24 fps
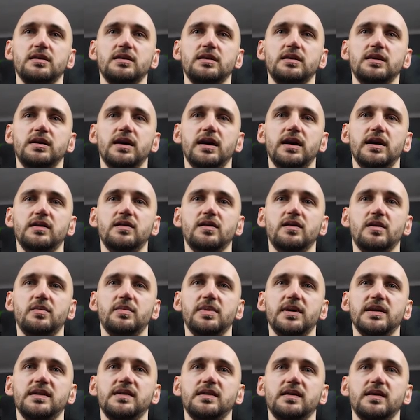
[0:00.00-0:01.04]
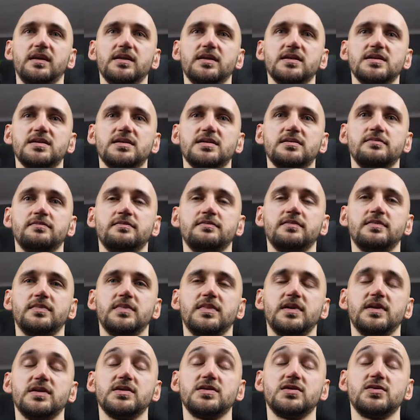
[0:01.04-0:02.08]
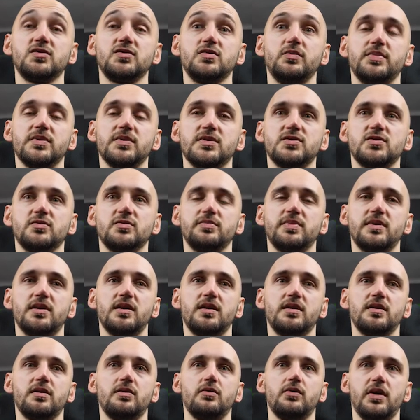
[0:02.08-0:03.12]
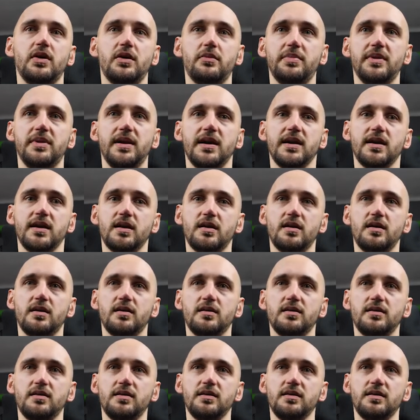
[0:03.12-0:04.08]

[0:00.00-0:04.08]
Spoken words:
Yeah, donk betting is a super rare play here.